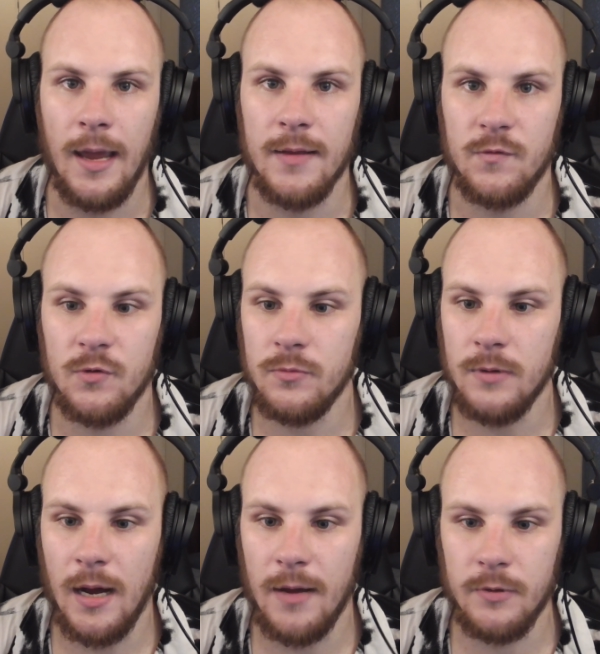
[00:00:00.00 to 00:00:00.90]
And
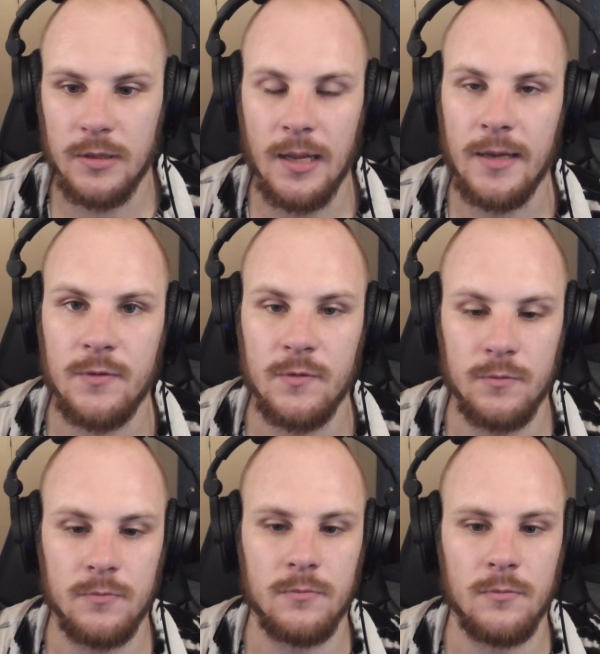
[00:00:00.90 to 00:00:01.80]
2, I would like
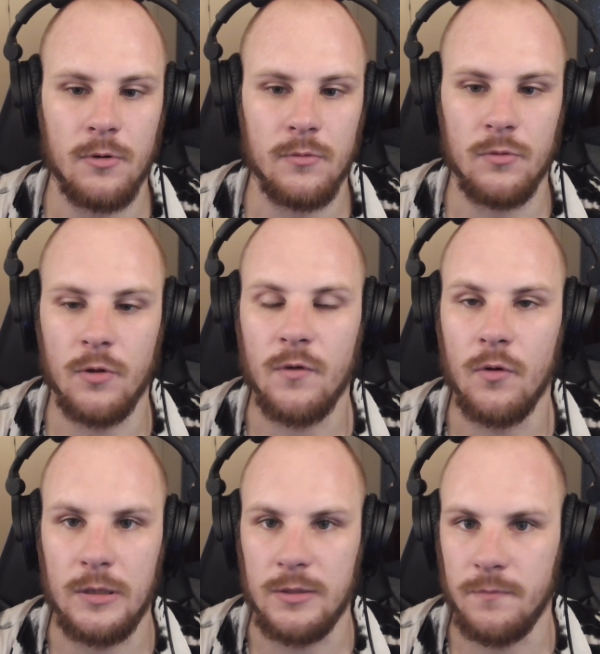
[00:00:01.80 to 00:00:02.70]
to not
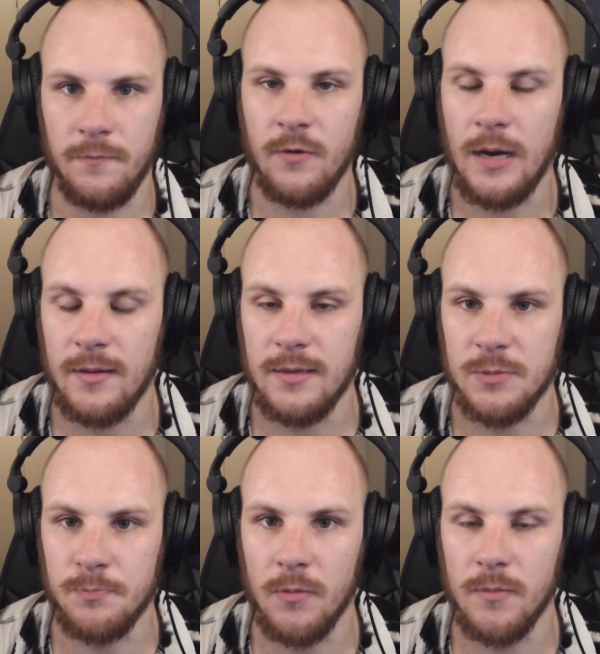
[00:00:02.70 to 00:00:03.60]
only for
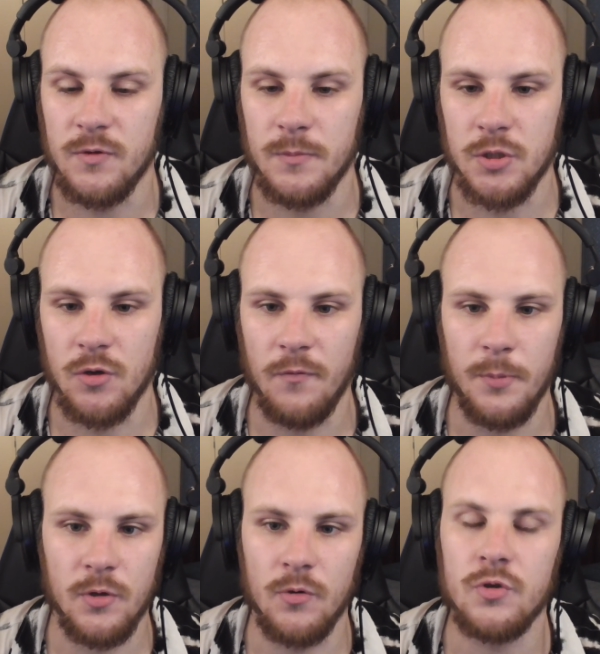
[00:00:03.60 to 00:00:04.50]
this problem to be solved,
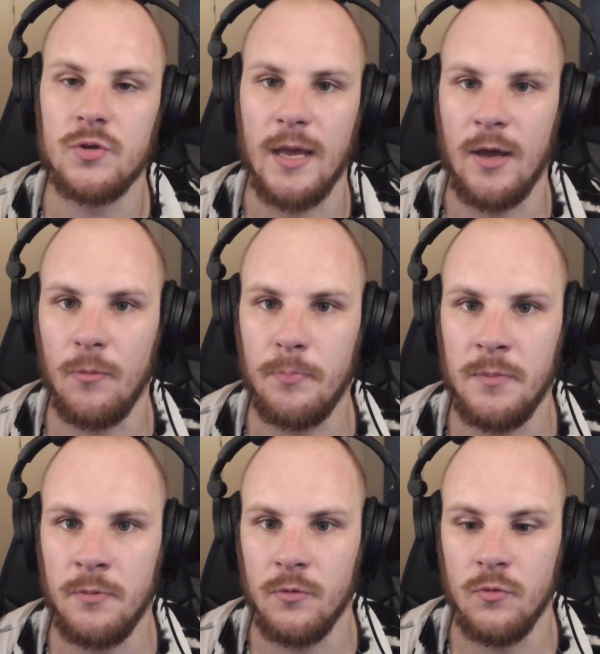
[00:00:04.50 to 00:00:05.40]
but also to help
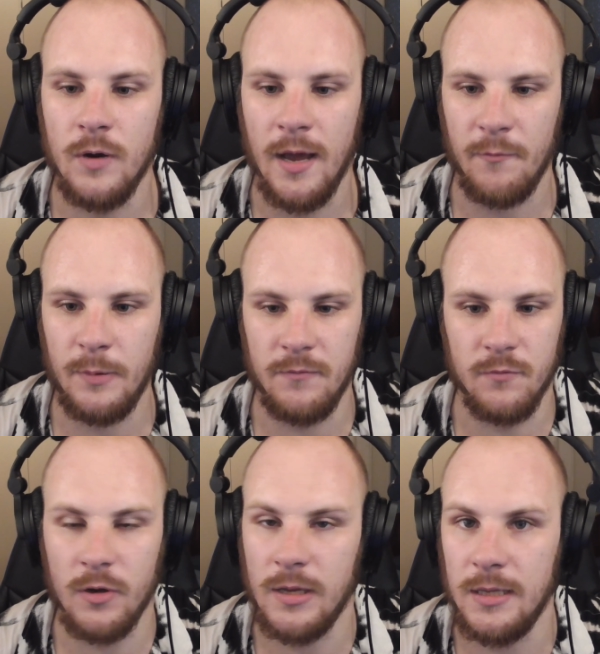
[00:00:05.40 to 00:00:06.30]
people who have
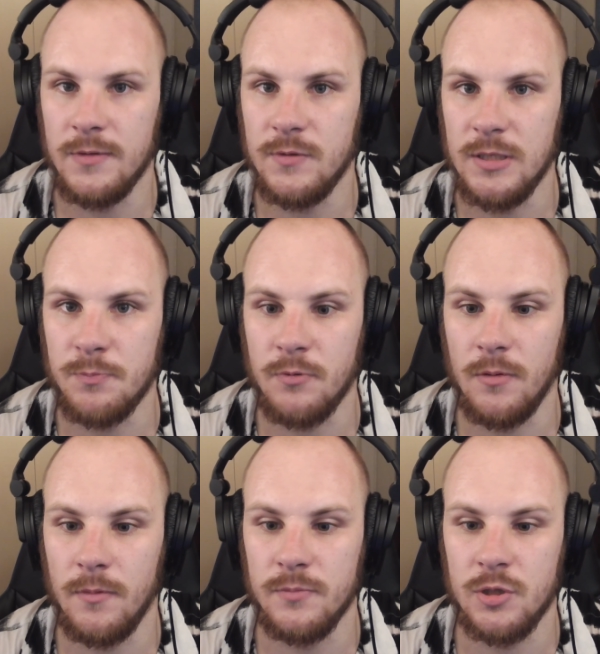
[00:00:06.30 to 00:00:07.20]
been running into these
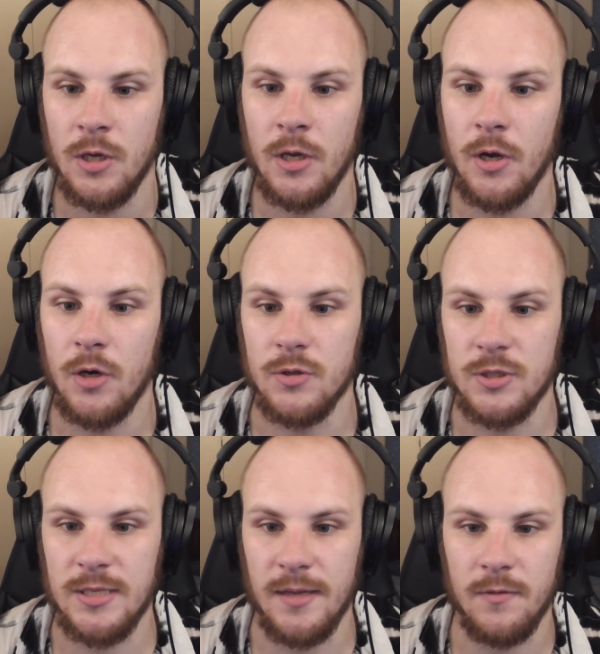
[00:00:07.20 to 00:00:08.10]
problems
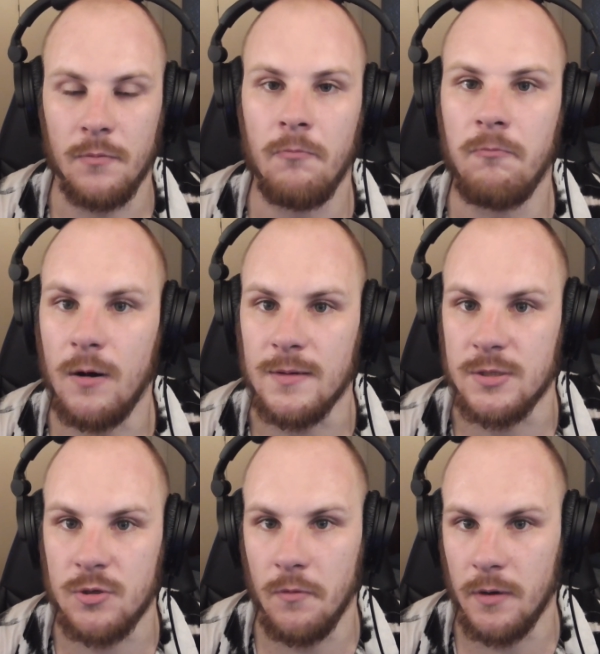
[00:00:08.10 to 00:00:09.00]
understand what
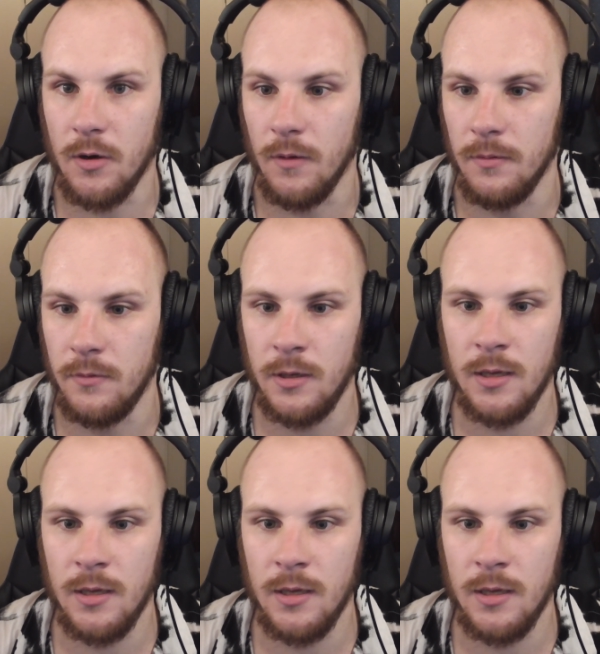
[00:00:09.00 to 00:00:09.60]
is going on.